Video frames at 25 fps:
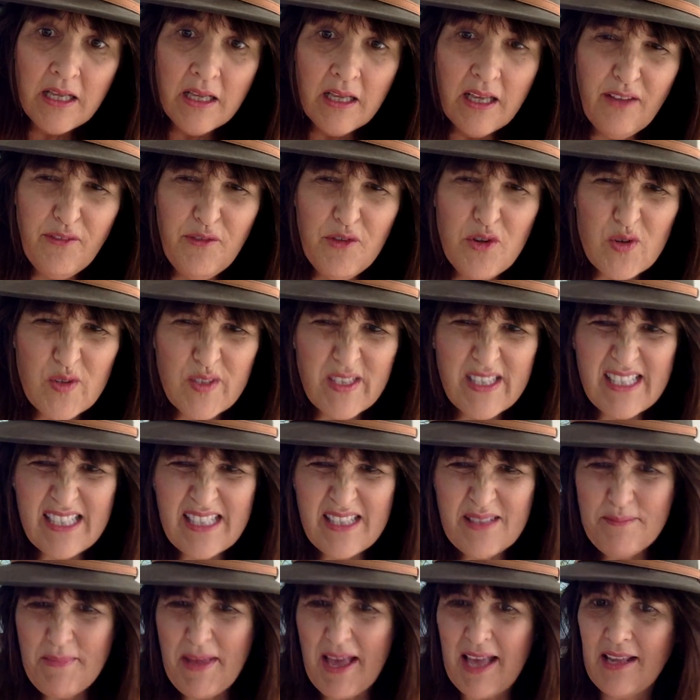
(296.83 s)
If you're
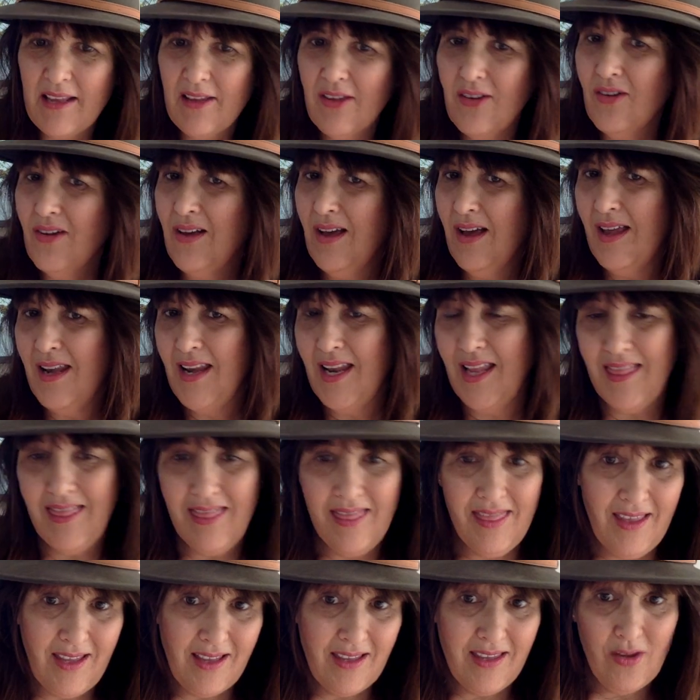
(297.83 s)
smug, you kind of
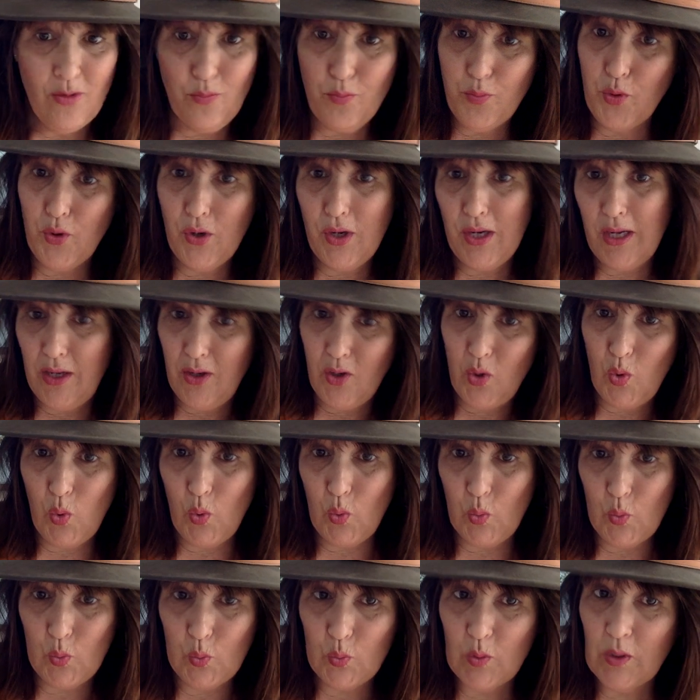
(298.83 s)
think you're pretty cool.